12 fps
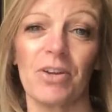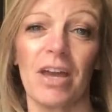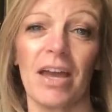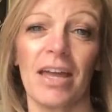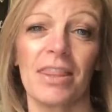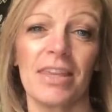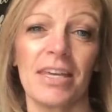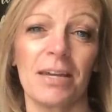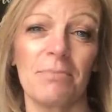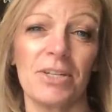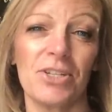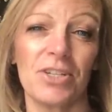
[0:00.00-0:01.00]
I think I
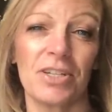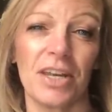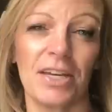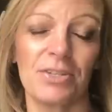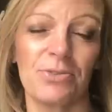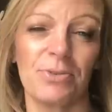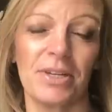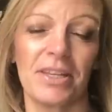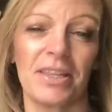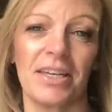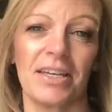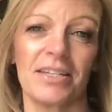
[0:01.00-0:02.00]
mentioned last
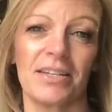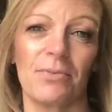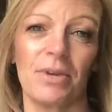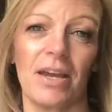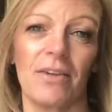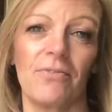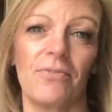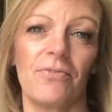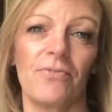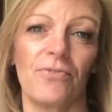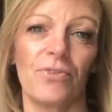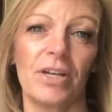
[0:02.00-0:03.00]
week that uh, we had
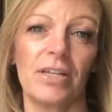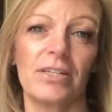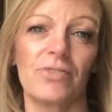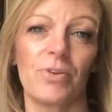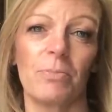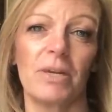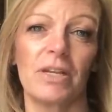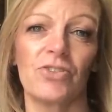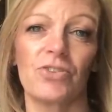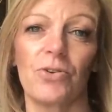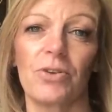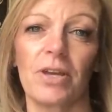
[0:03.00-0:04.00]
friends from
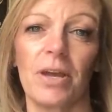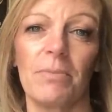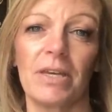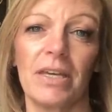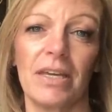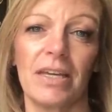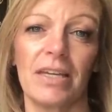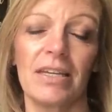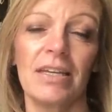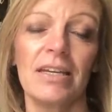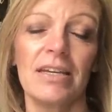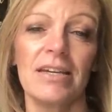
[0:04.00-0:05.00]
Minnesota coming in
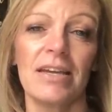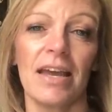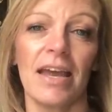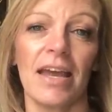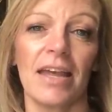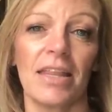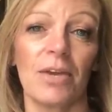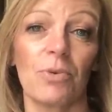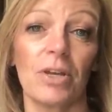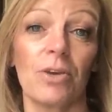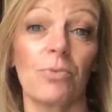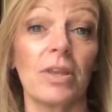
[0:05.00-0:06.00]
and they were
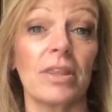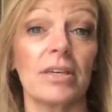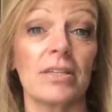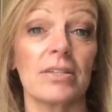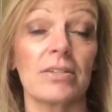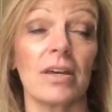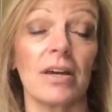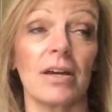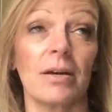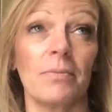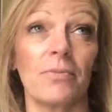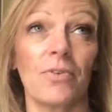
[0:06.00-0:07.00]
here with us
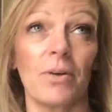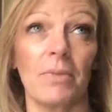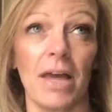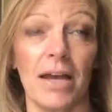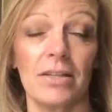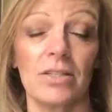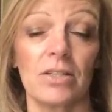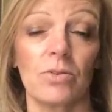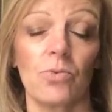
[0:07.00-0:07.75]
um, from last